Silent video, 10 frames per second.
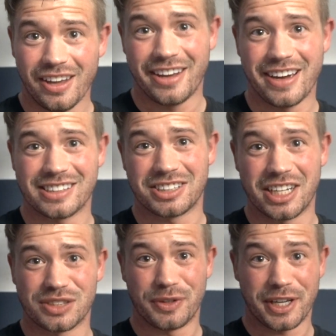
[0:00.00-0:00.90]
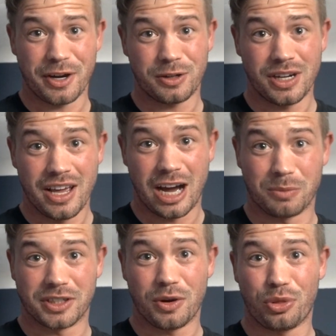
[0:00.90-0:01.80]
Hey guys, today's video,
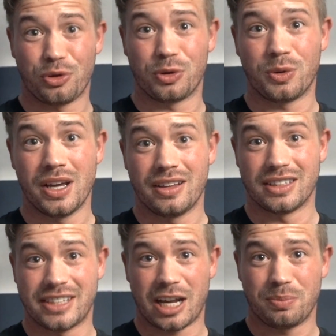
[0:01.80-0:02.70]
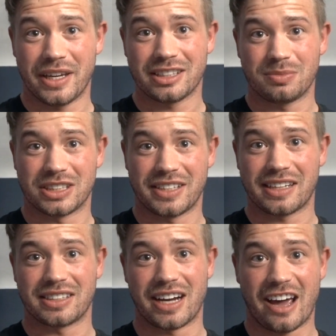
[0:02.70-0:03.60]
I'm going to go through the 10 biggest
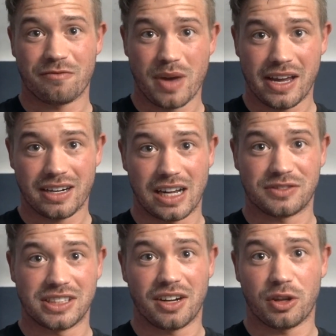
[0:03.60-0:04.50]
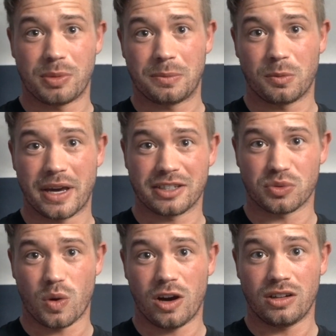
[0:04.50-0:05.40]
mistakes that I've made and I've seen other people make
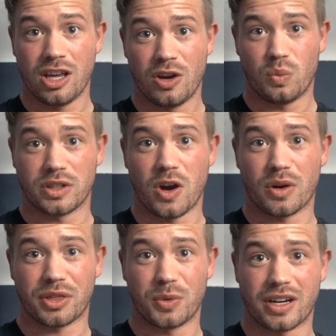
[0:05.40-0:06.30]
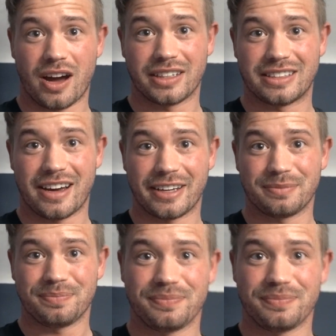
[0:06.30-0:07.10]
as well when going through a cutting diet.